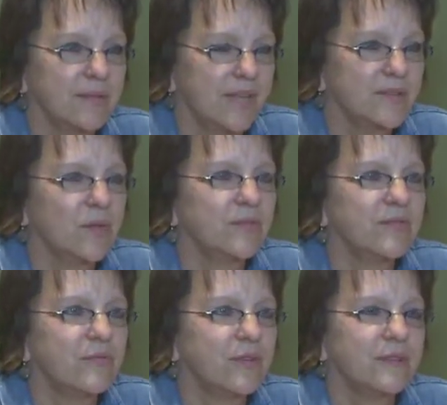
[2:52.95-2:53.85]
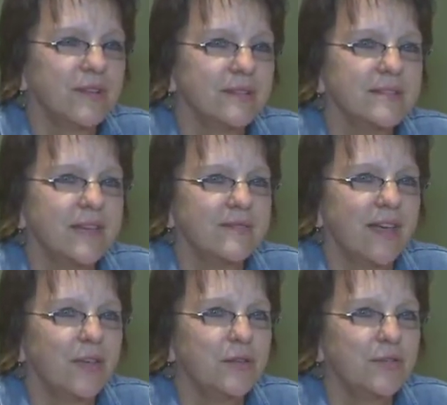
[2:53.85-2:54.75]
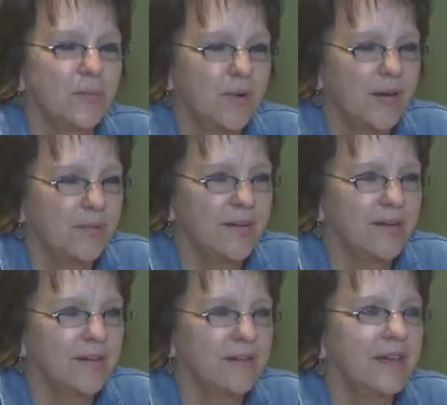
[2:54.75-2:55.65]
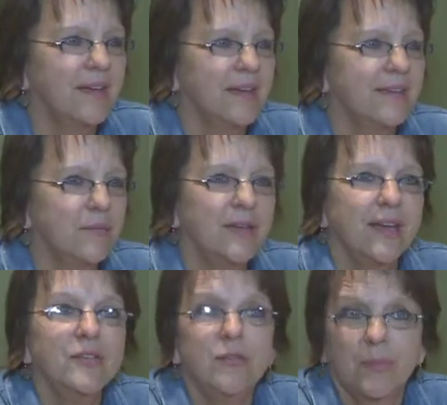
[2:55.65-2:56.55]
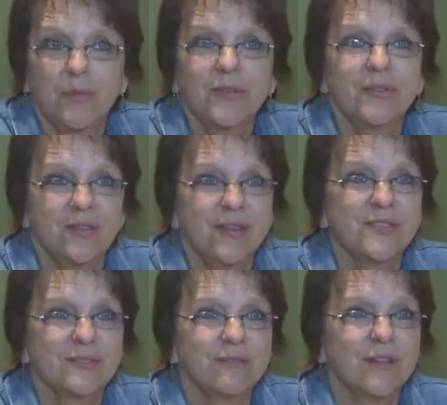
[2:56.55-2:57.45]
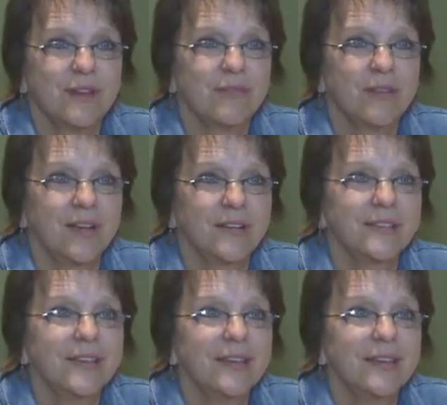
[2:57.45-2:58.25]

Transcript: they sold it for the real estate value of the property there, and that we had new opportunities ready for us.